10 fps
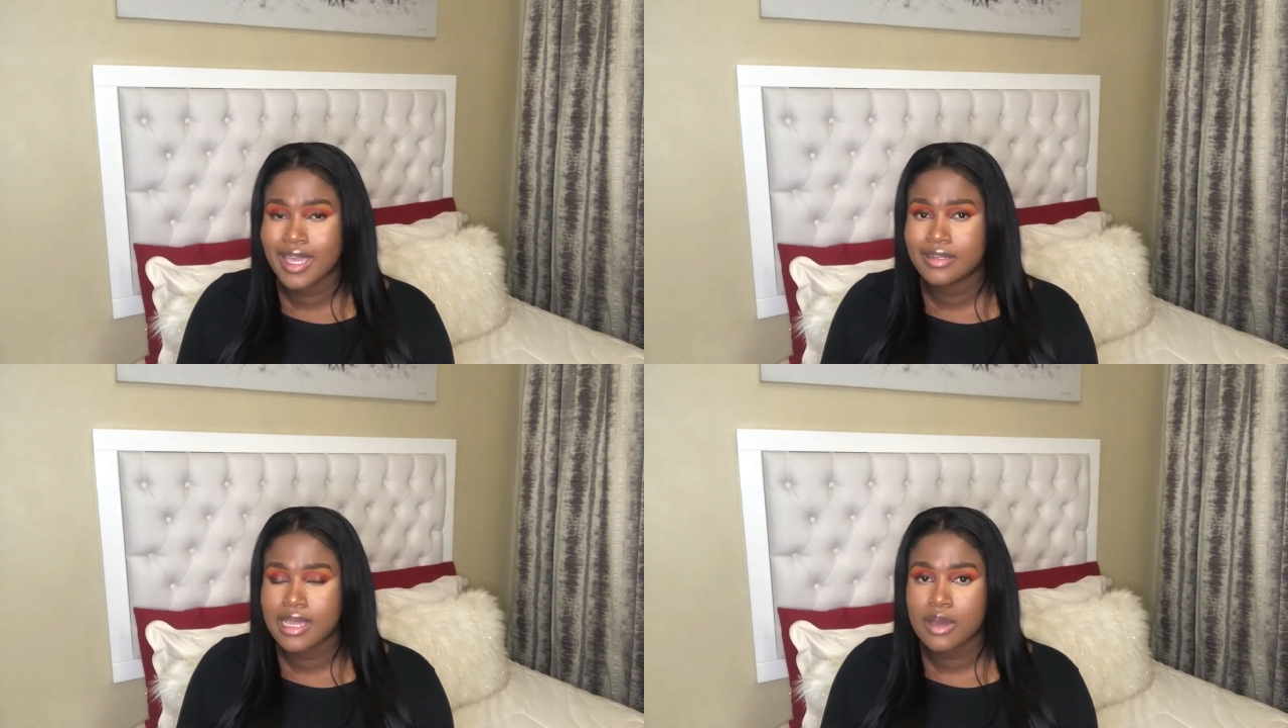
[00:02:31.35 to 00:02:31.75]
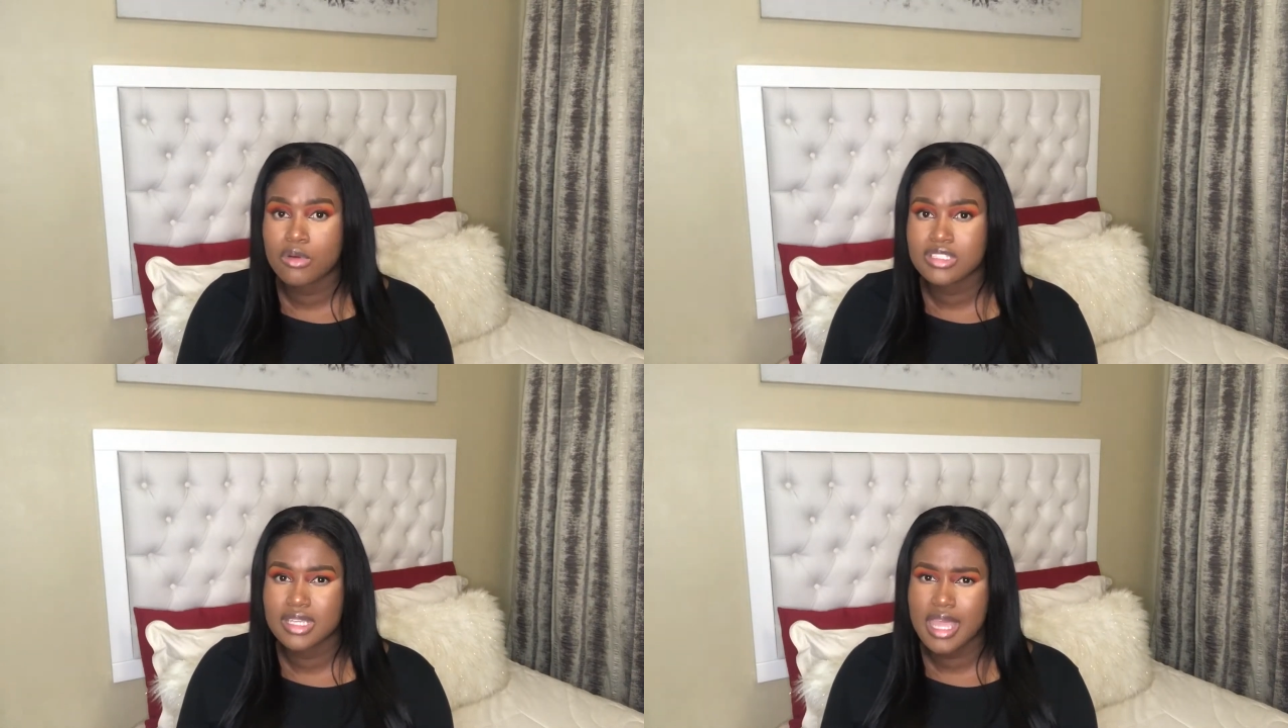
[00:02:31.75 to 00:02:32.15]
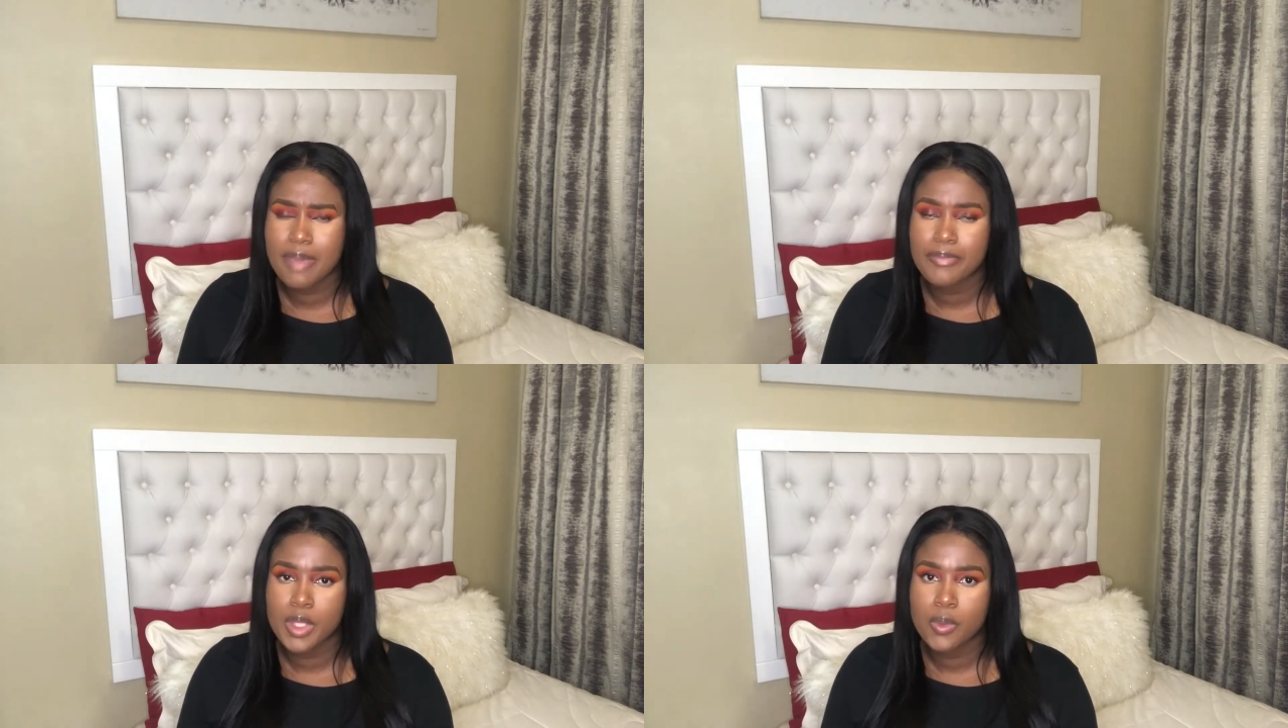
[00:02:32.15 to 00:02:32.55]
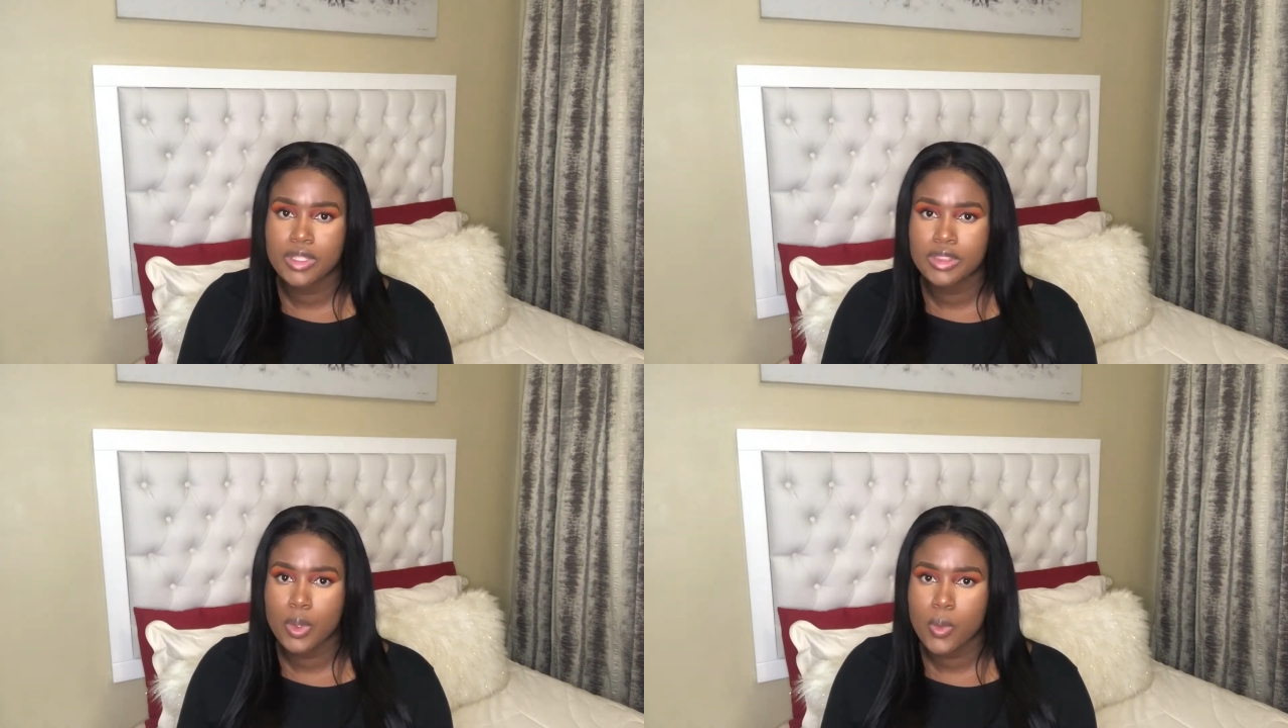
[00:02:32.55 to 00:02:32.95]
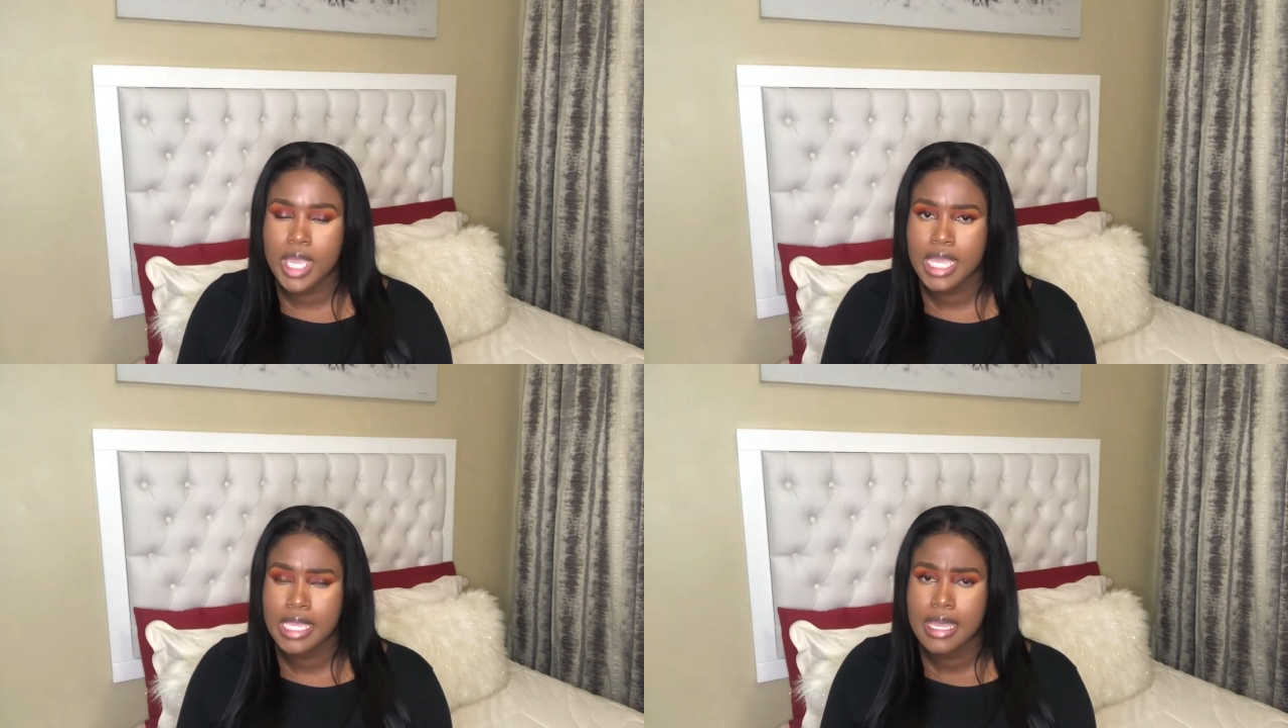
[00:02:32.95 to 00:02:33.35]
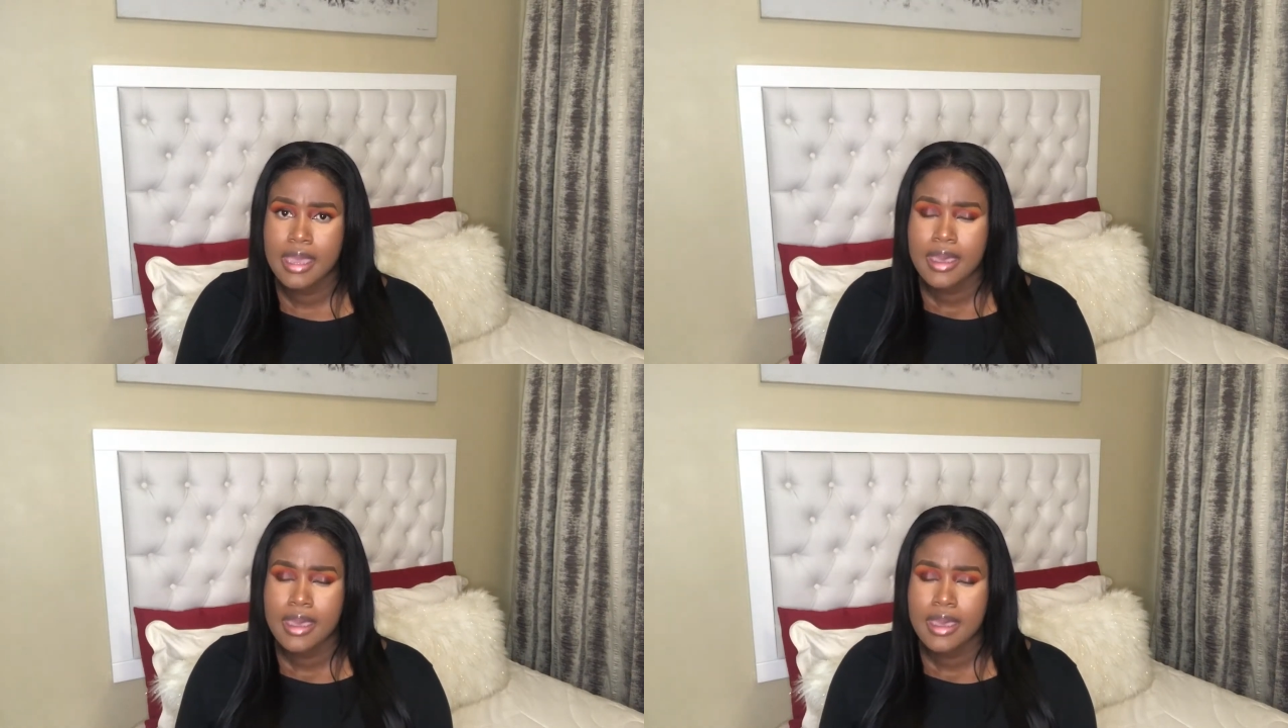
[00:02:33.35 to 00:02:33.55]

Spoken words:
and I wasn't happy with the way